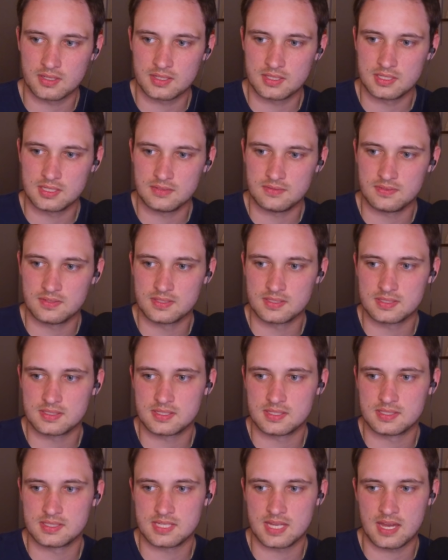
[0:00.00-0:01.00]
defense
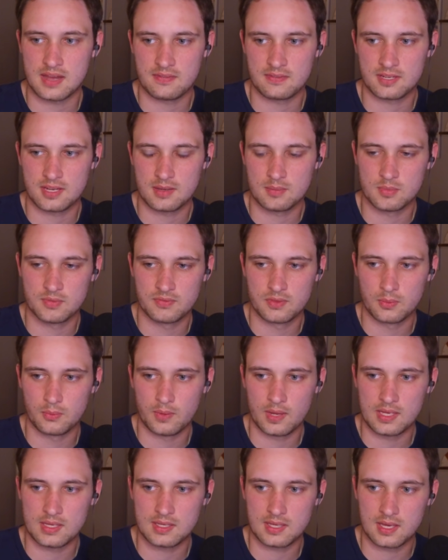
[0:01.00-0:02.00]
since halftime of the
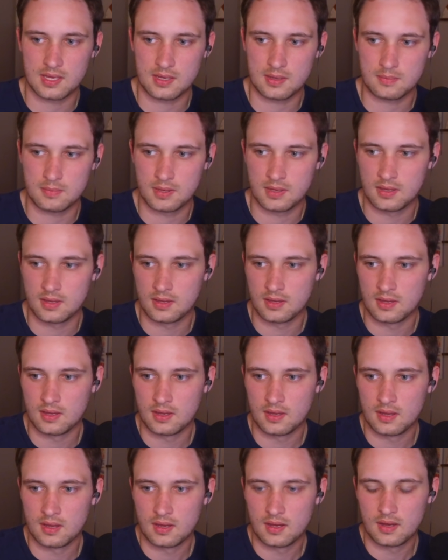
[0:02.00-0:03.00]
Wake game.
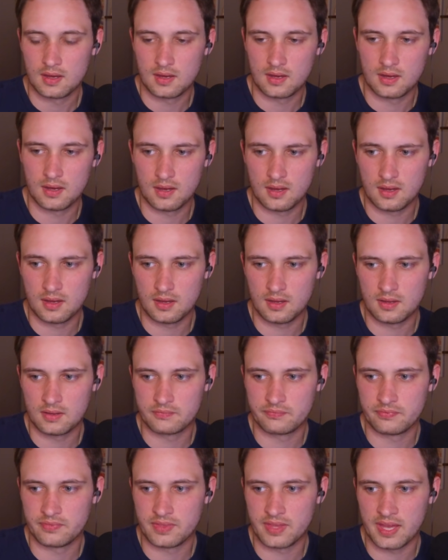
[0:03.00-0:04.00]

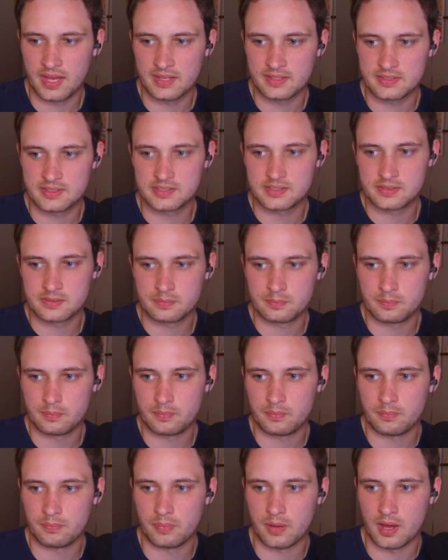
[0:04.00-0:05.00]
That's
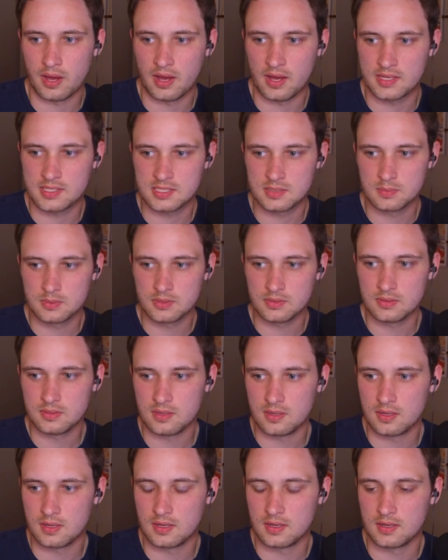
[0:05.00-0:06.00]
possible.
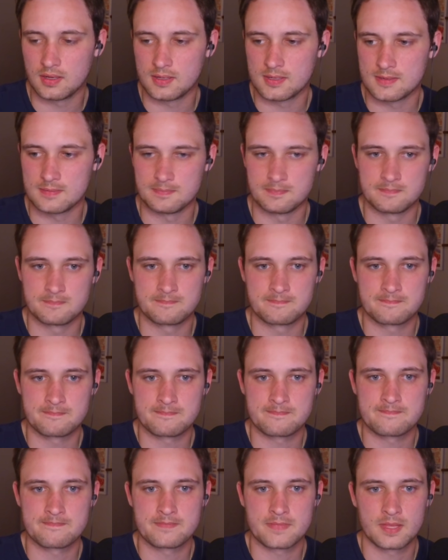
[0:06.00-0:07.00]

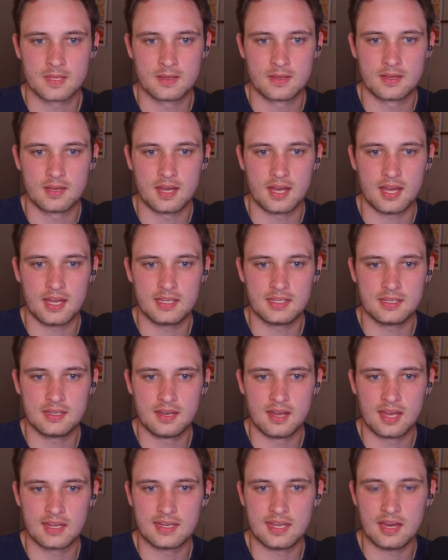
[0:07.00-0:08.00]
I
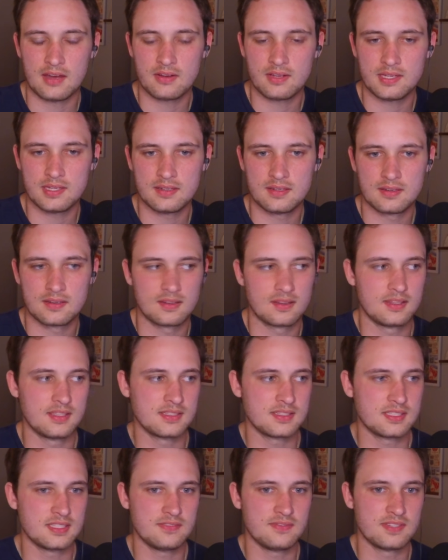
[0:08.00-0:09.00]
doubt it.
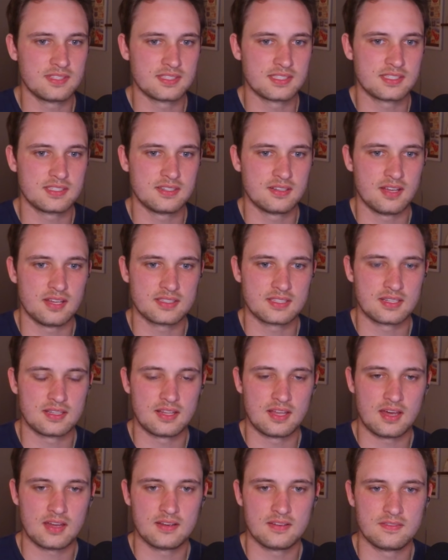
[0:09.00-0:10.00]
This defense still has a
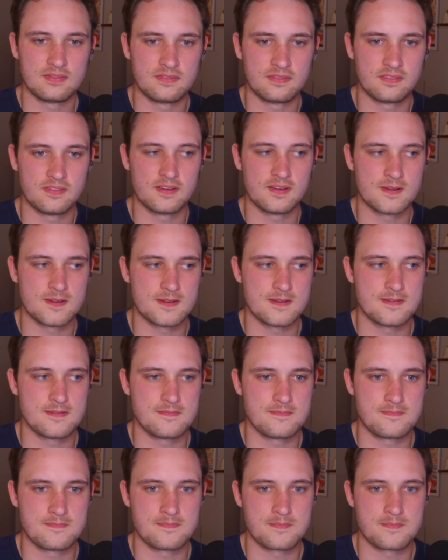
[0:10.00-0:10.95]
lot of Adam